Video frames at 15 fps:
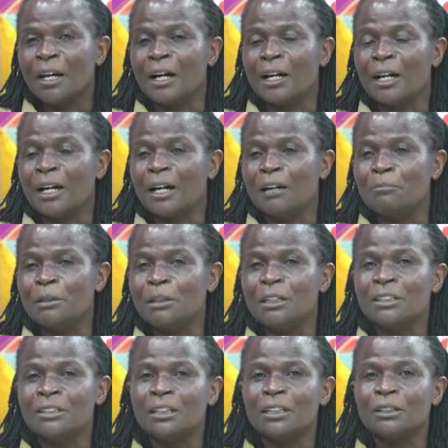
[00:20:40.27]
I have
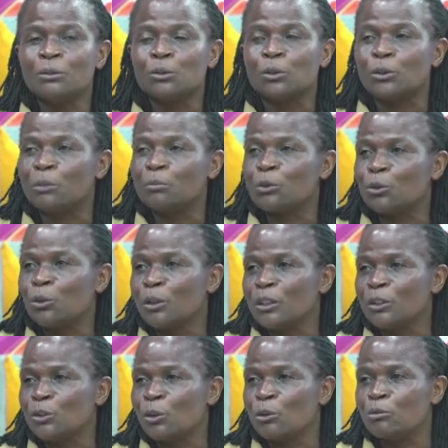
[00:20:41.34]
been listening to some
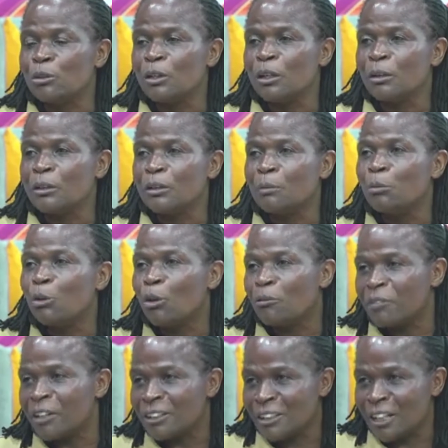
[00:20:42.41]
stories of the Book
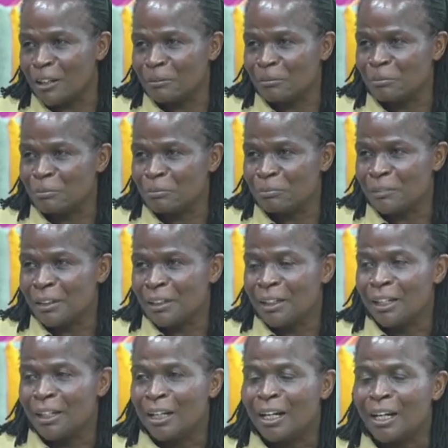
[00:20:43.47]
of Esther.
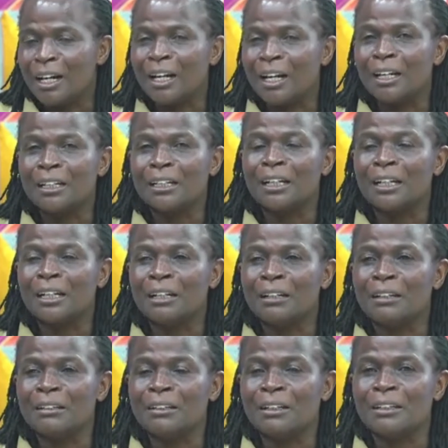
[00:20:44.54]
And
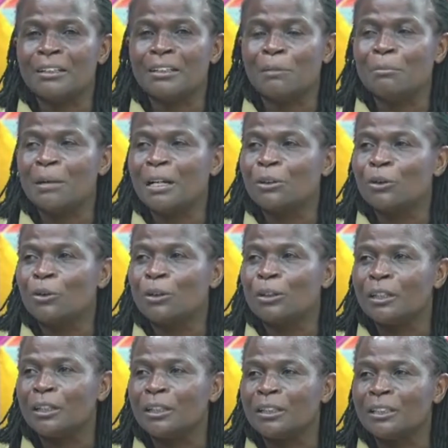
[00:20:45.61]
there is a man
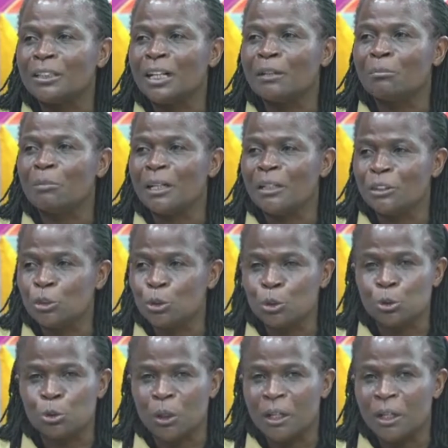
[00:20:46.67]
called Selman
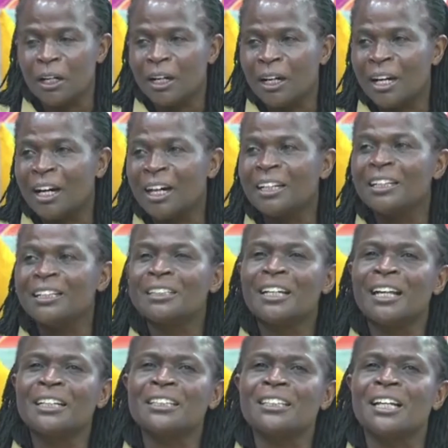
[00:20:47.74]
Joshua. And he
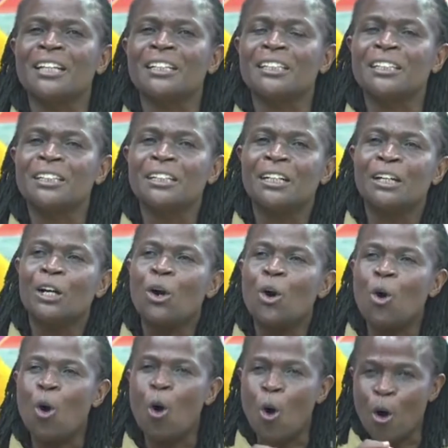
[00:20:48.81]
says that
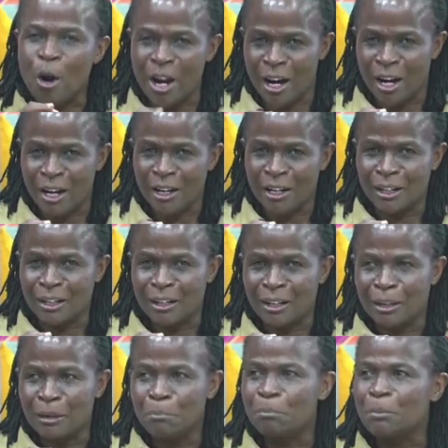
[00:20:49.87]
honor
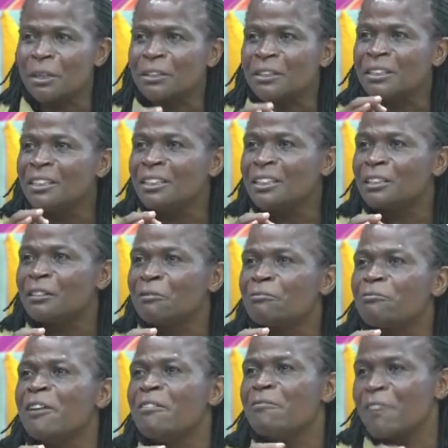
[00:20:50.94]
precedes
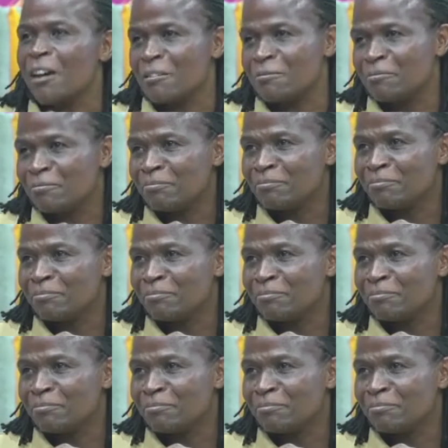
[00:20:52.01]
favor.